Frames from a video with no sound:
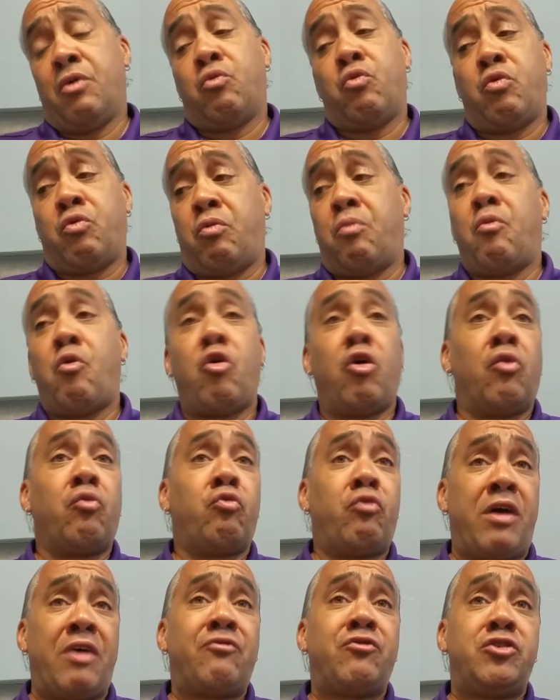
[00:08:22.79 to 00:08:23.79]
we're more a
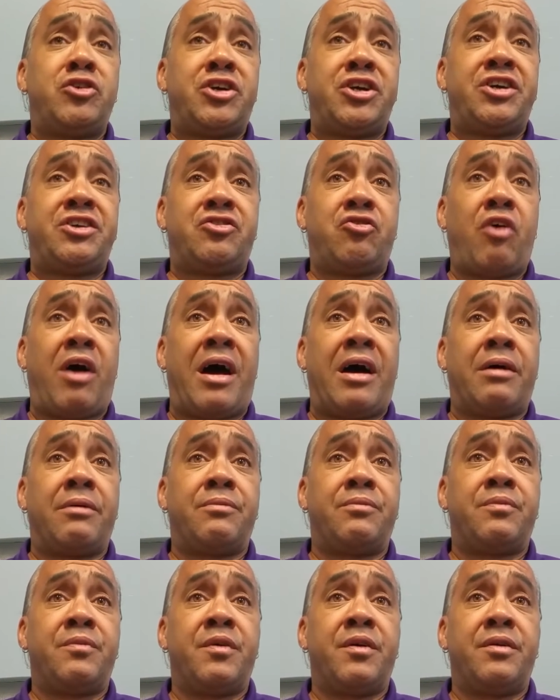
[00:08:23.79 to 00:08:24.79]
refugee
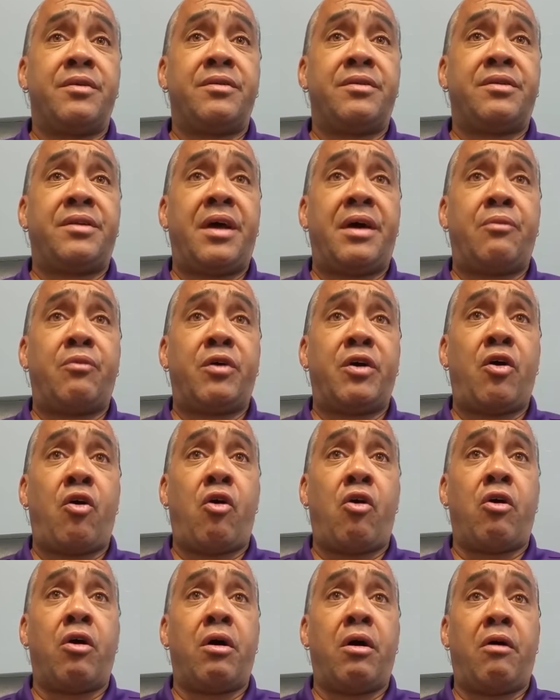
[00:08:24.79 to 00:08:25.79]
tribe than we
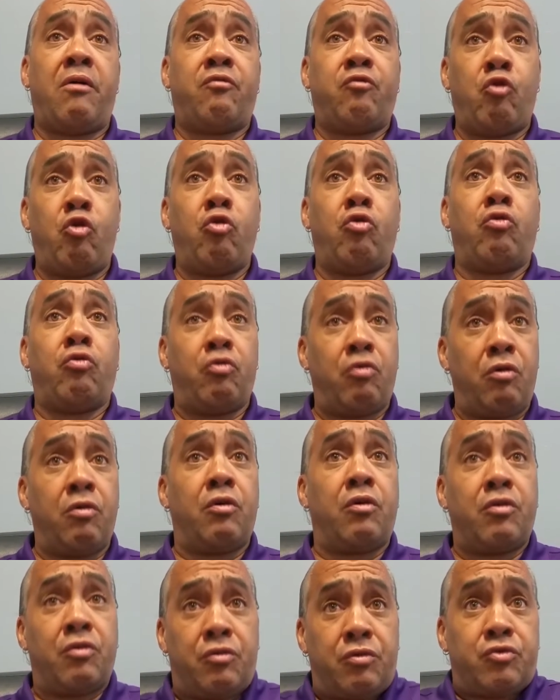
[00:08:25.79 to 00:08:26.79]
are a full
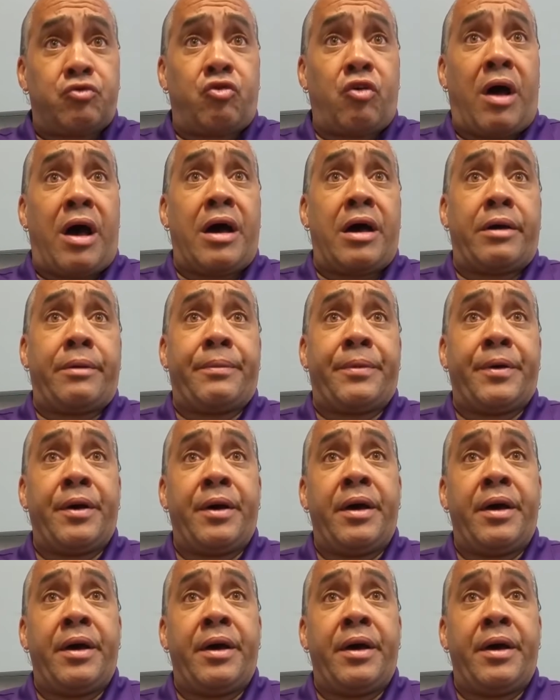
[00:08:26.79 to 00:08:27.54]
tribe.